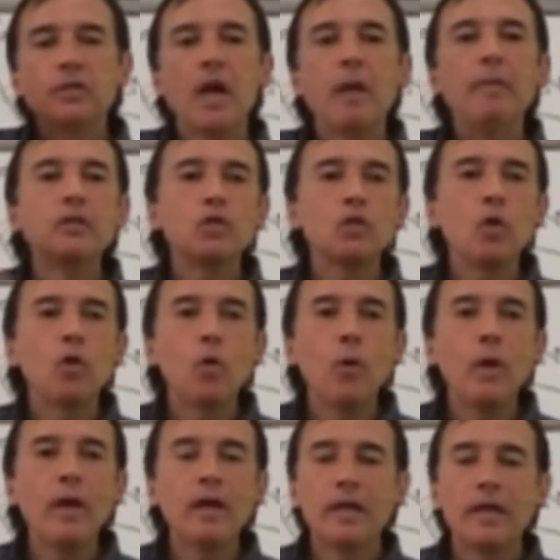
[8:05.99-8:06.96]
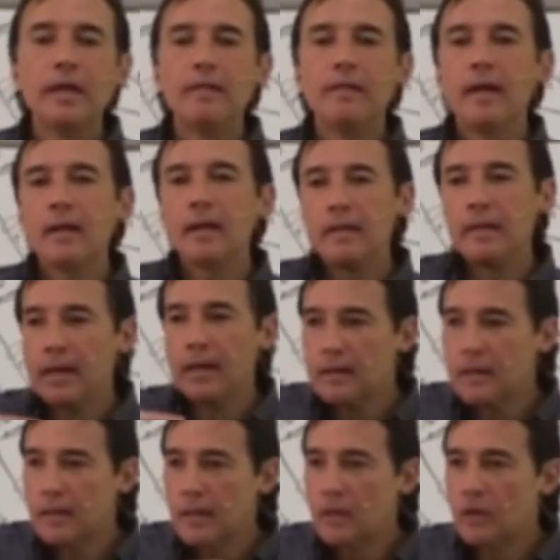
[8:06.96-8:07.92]
is coming so quickly that
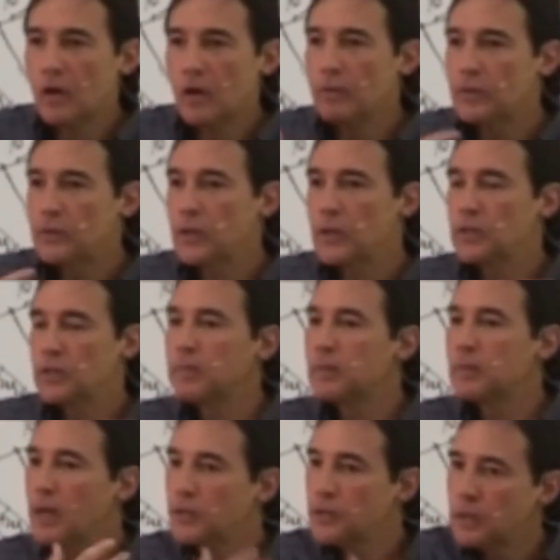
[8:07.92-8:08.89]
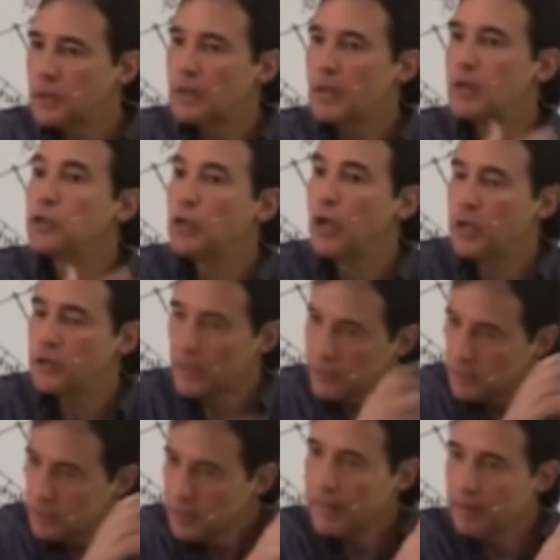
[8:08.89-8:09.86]
the nervous system doesn't adjust.
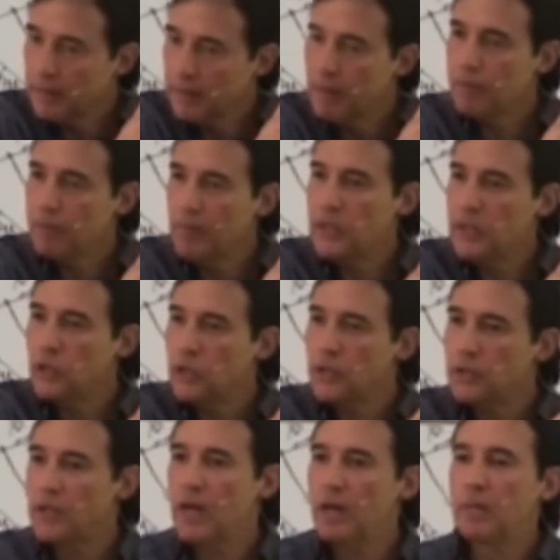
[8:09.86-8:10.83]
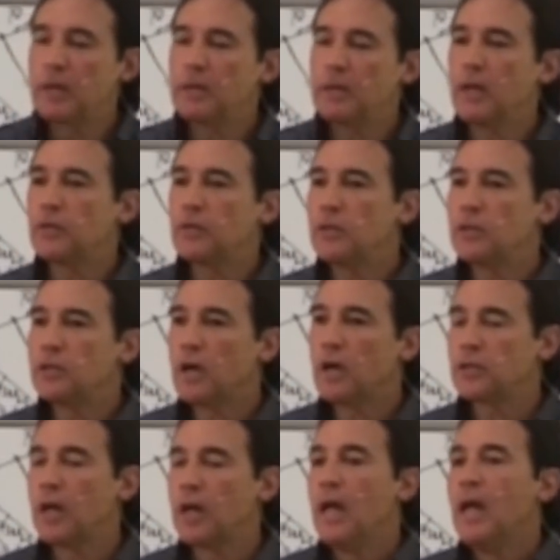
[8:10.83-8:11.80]
The information is there, but it doesn't
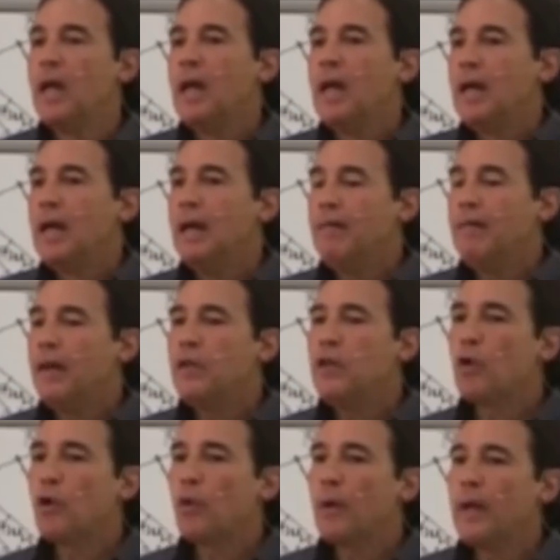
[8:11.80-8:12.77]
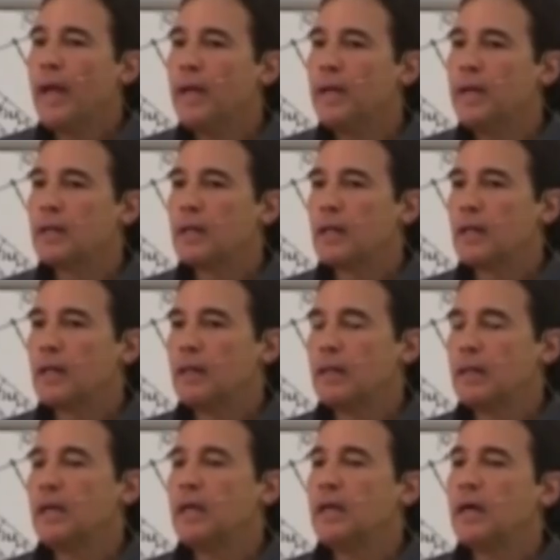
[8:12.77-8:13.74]
adjust. And then you create
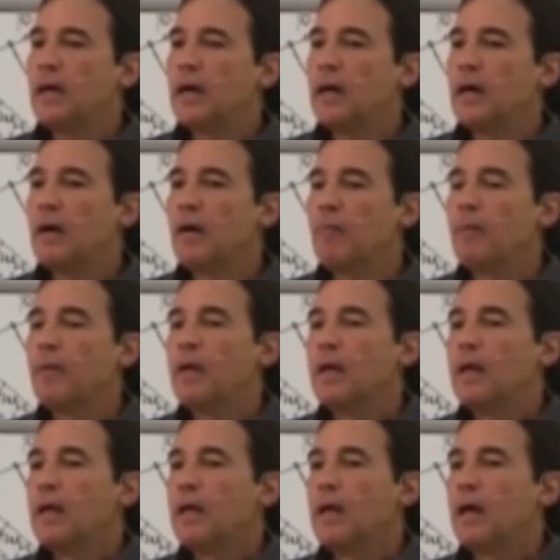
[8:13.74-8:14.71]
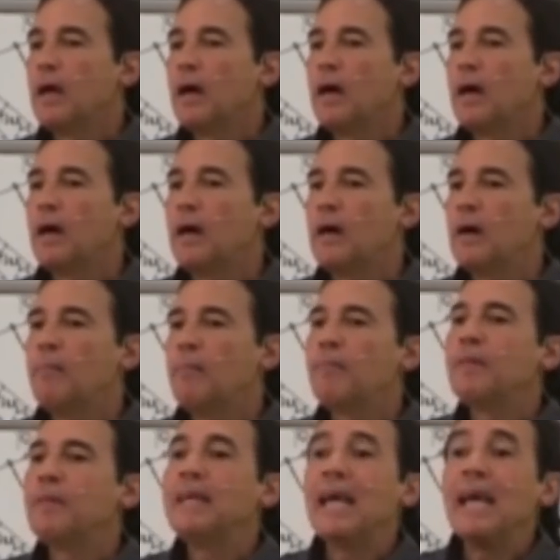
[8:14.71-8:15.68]
the ADDs,
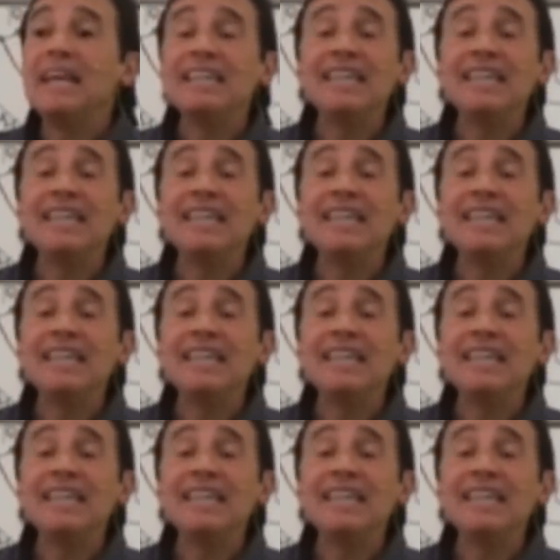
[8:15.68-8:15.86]
the